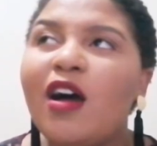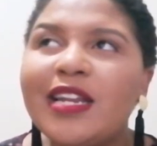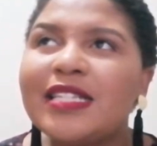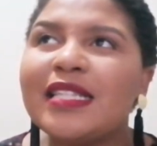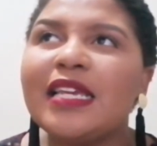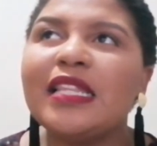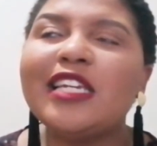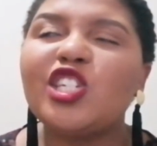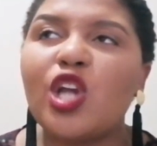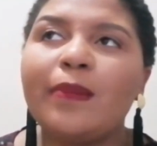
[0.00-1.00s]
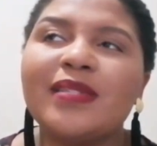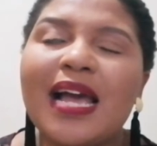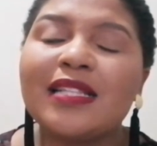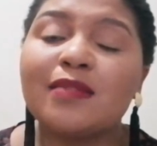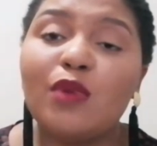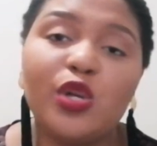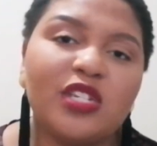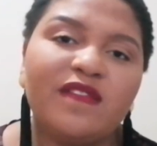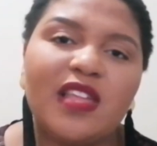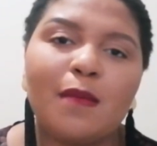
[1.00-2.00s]
Honestly, these job sites,
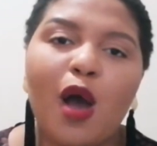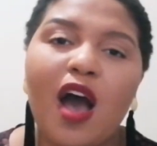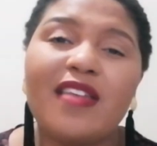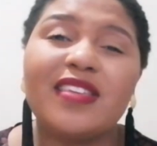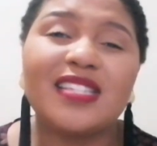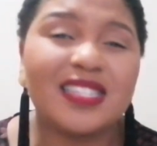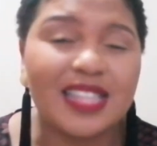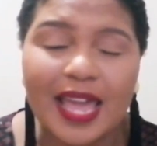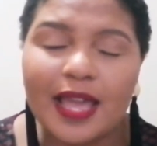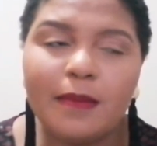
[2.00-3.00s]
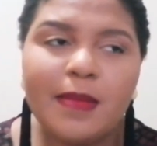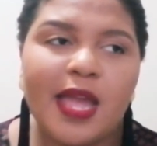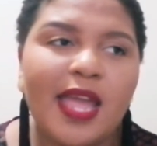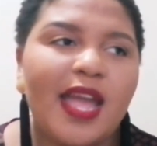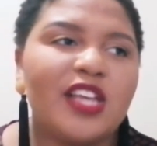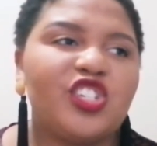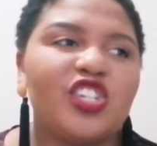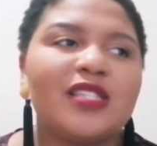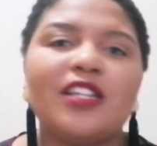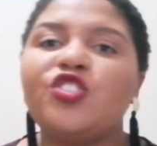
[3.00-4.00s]
most of them are the same. It's
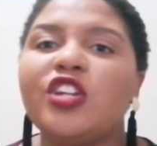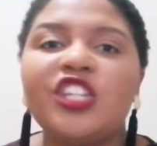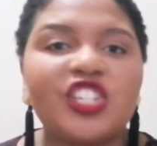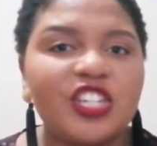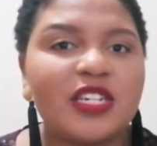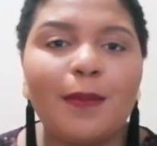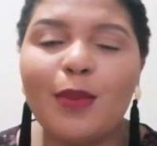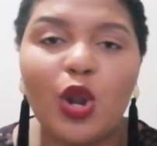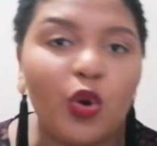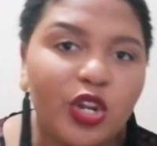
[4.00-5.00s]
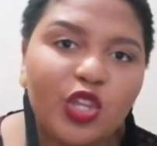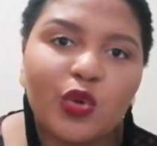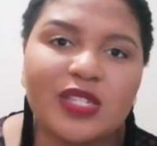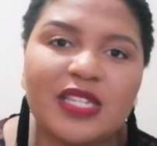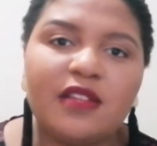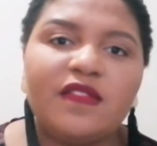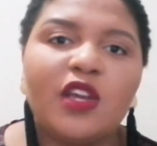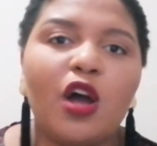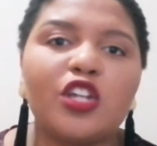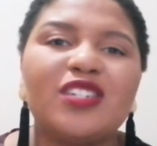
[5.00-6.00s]
just literally just uploading your
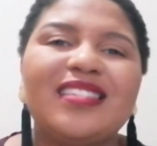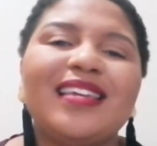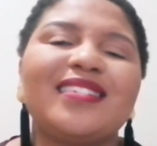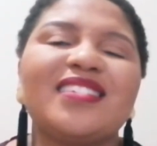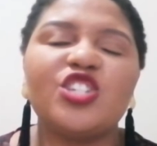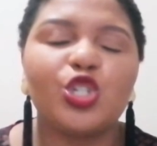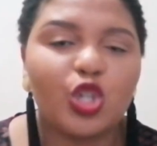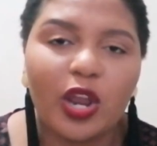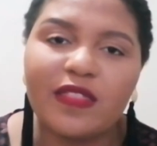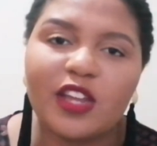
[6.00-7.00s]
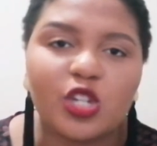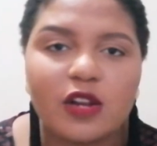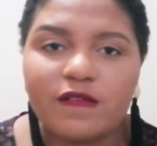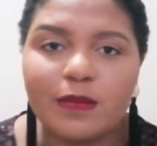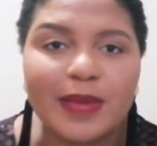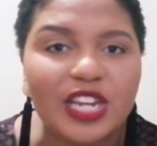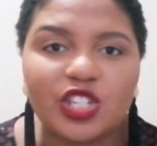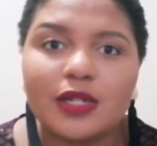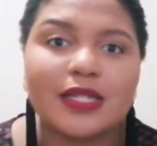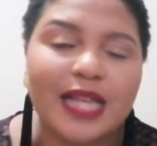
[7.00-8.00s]
CV onto there, ensuring that your
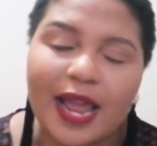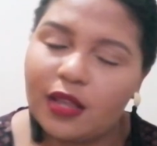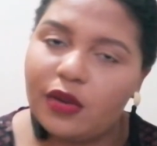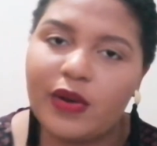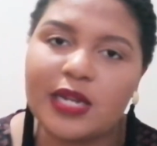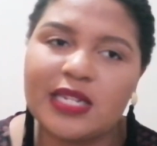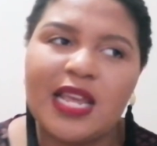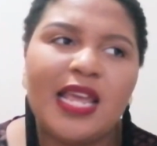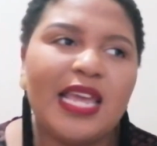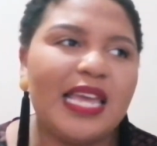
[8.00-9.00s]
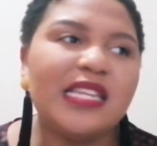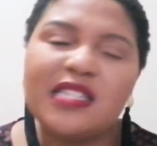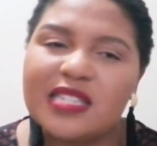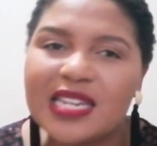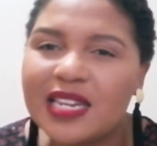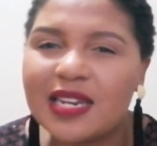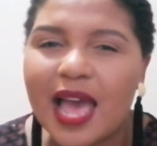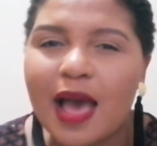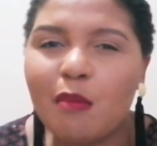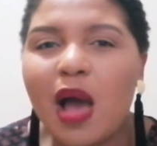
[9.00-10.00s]
information is accurate. Indeed,
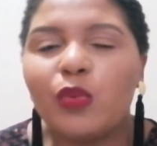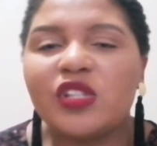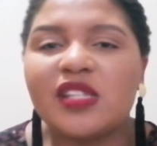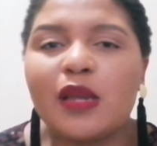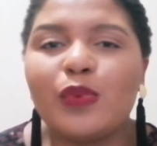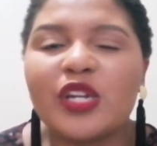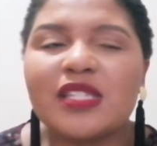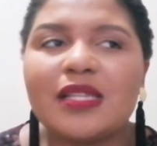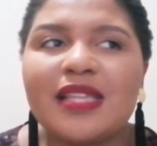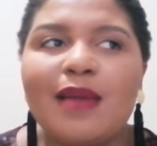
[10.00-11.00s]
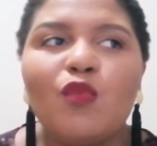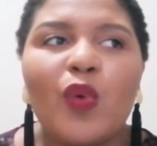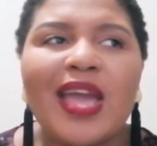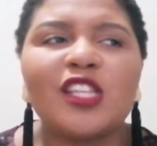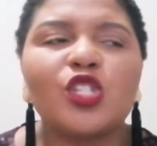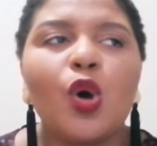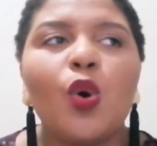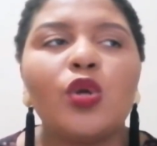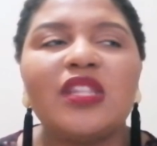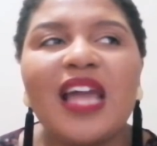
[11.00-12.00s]
I would say it works the same way.
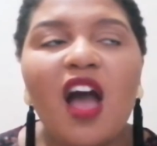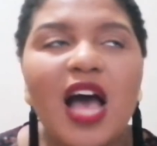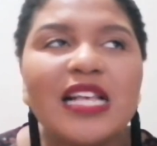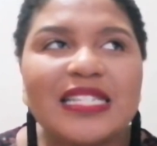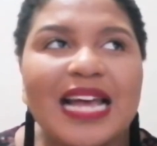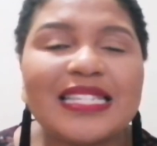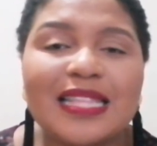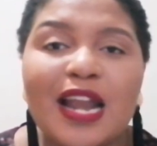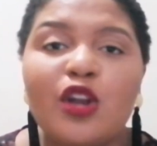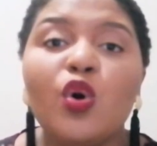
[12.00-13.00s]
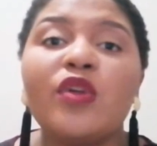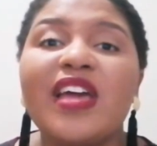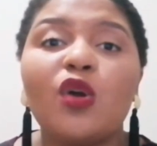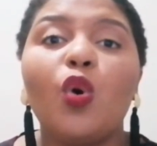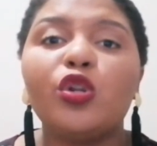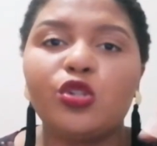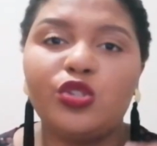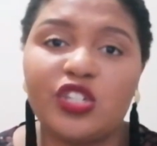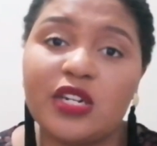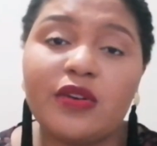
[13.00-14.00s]
So there are sites that I know that
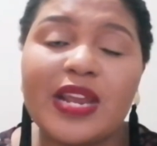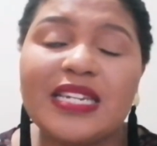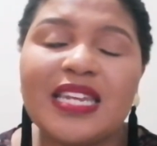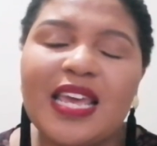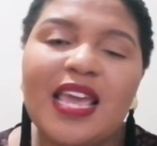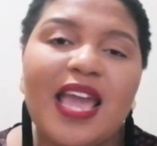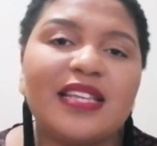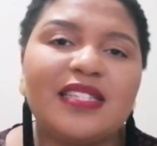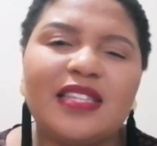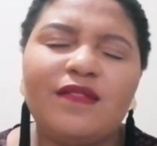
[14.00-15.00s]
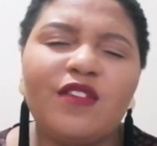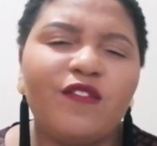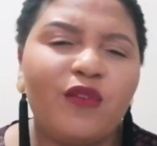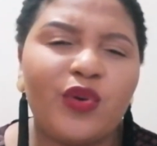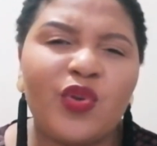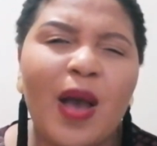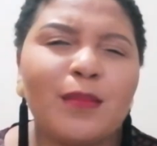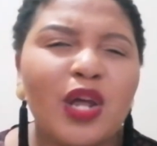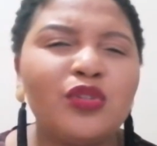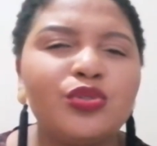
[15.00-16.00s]
auto-generate a CV for you.
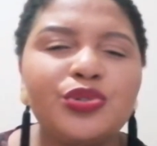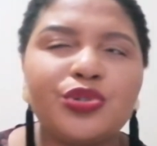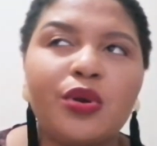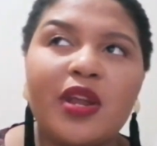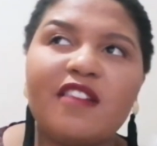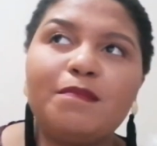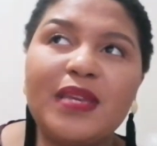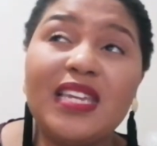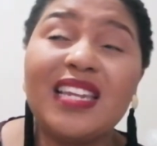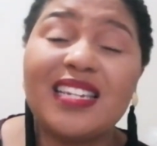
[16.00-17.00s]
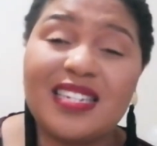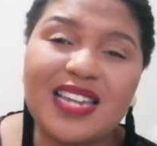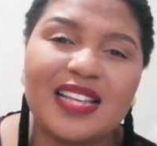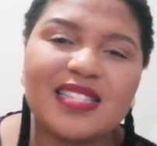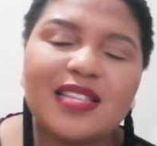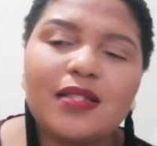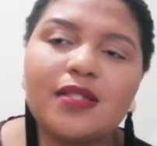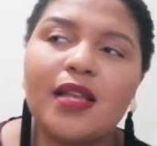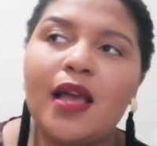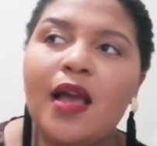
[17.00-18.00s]
I'm not too sure if Peanut does
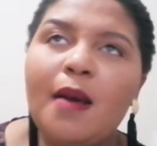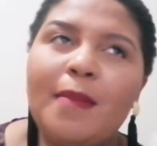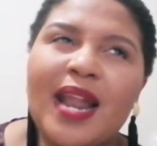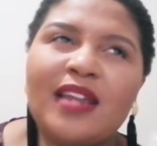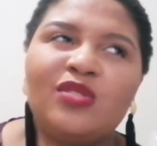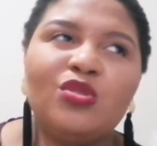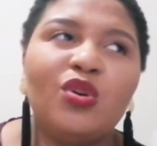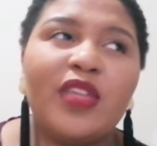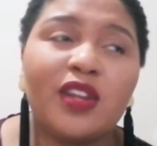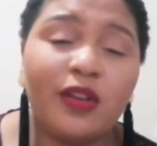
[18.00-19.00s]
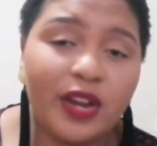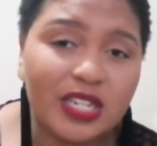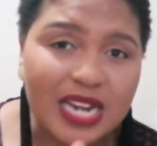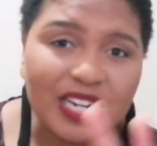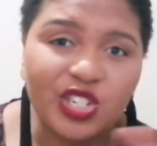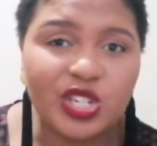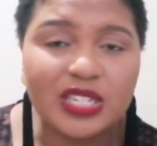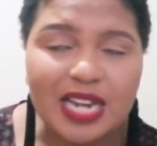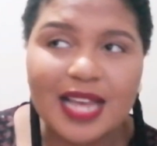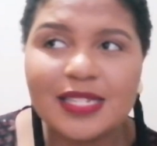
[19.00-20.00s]
this, but I do know that Career
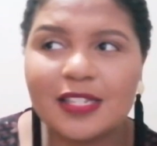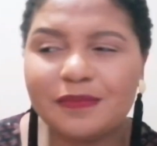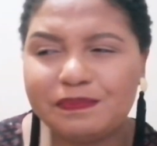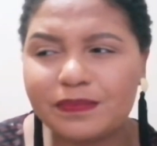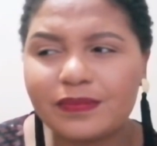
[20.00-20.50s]
Junction does.